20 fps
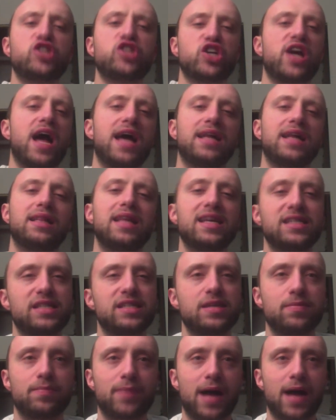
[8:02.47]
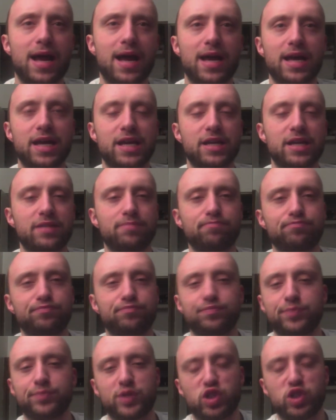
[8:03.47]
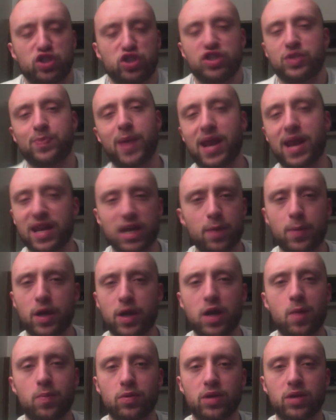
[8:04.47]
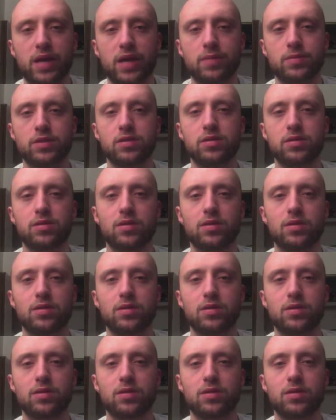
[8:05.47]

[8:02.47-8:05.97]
a guy a lesson by just suspending him a couple games.